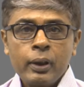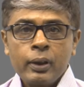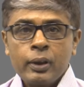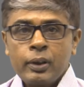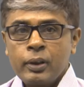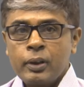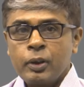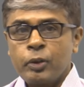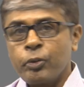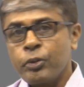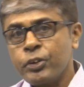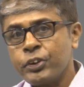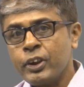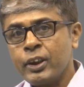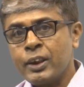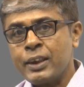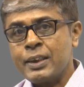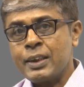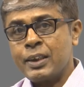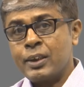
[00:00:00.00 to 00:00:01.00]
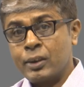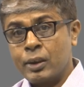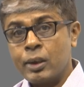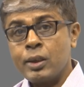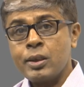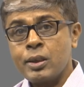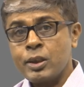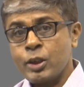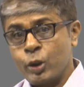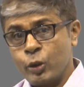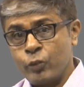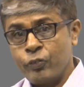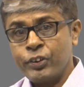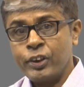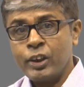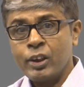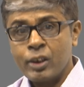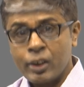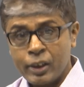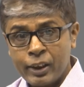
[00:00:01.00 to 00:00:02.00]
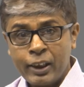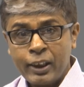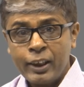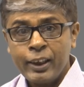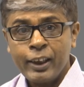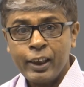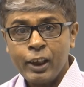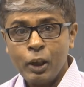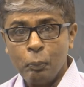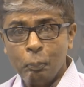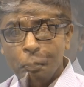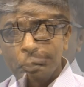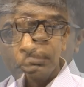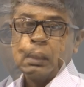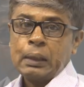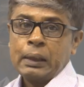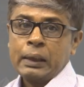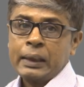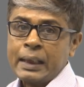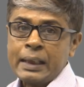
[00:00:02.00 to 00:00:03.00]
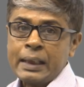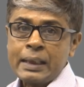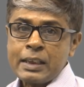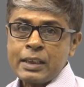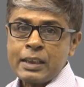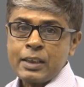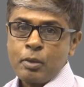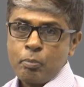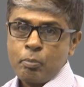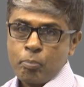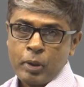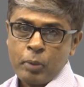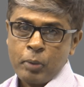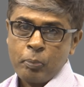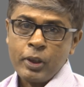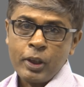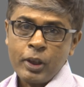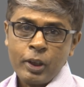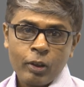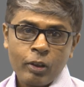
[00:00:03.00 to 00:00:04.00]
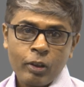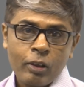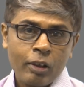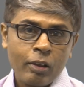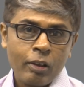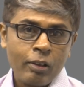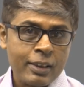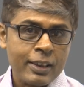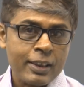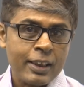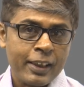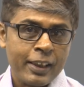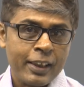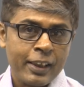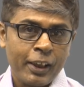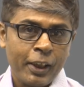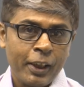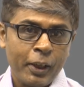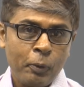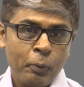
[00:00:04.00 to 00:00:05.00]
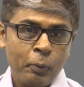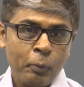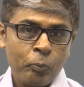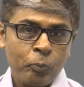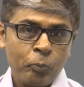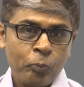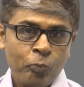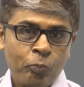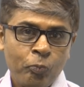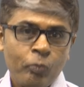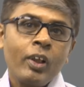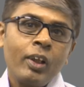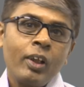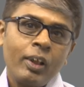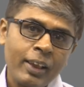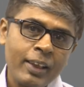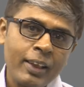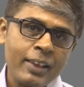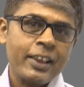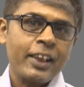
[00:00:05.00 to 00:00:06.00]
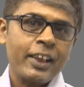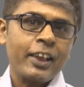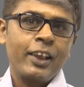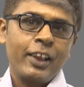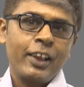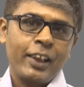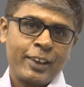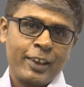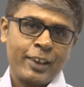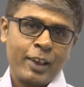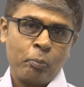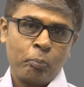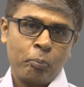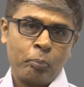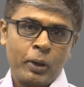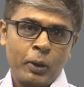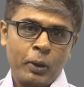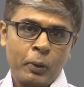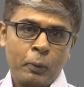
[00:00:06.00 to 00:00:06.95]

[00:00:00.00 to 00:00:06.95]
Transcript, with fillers: The question is does innovation really help? Yes, maybe or certainly. Let us take an example.